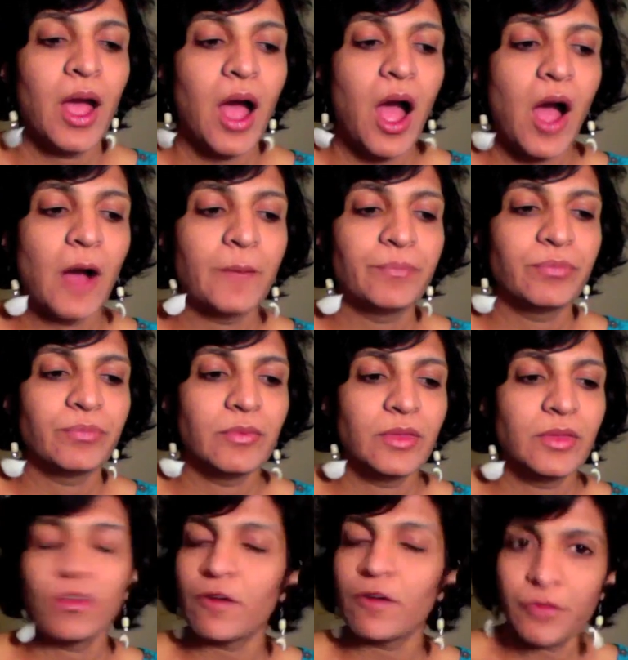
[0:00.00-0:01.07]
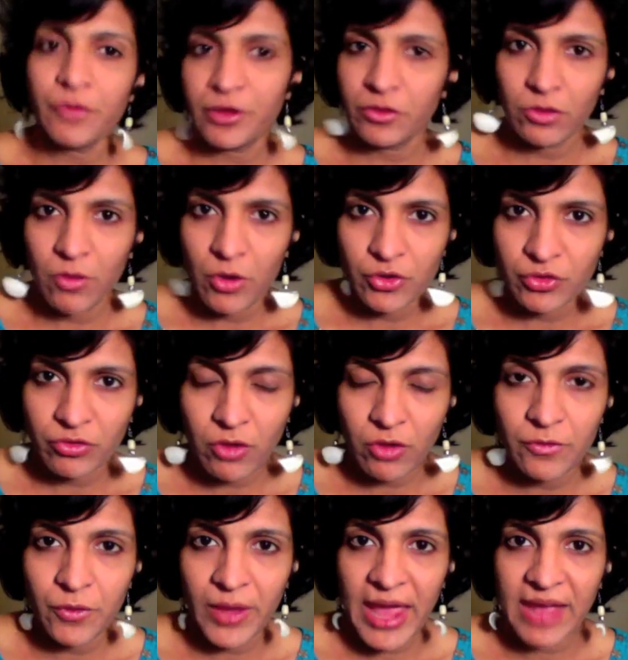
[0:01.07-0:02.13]
The software is not going to
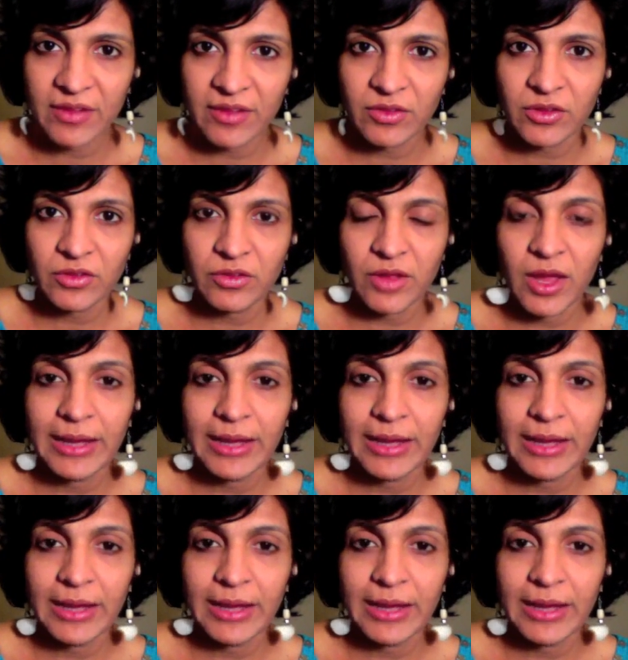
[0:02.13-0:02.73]
solve your cases.